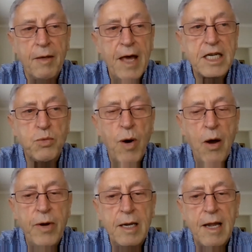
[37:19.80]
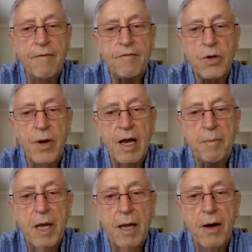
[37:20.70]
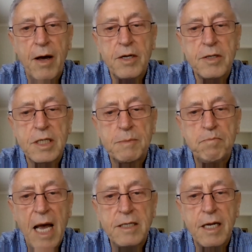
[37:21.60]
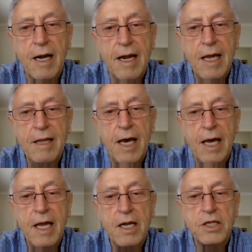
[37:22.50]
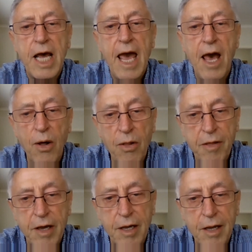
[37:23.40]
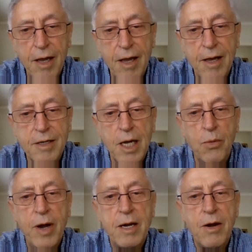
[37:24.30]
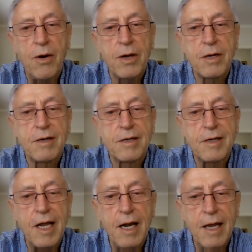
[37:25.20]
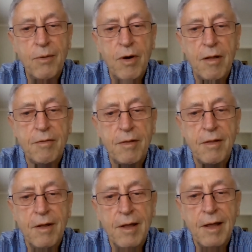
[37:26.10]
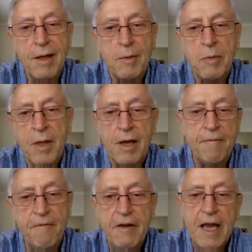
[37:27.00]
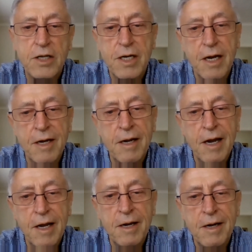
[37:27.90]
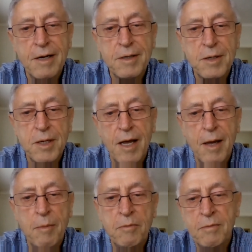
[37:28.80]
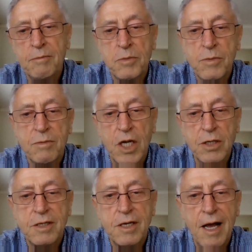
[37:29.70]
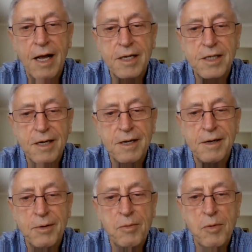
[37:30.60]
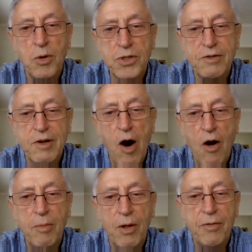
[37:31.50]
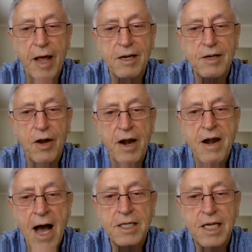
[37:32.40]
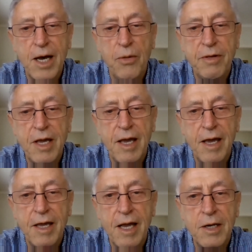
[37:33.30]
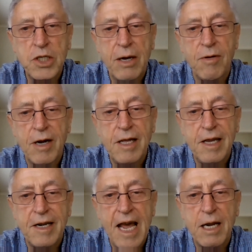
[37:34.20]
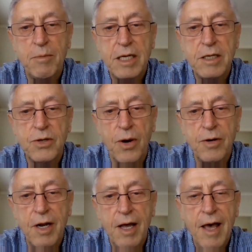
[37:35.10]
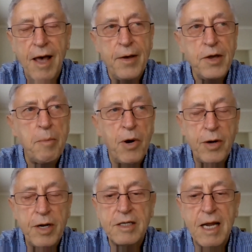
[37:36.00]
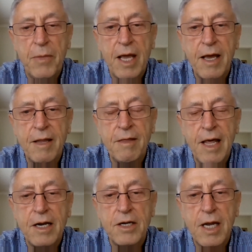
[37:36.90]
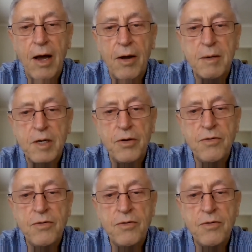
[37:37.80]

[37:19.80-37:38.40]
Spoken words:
that's why we love doing it, because basically the ear is healthy, so we're not dealing with infection and discharge and all sorts of horrible things. You've got a nice healthy ear. Generally the anatomy is good. You're putting something in that's going to,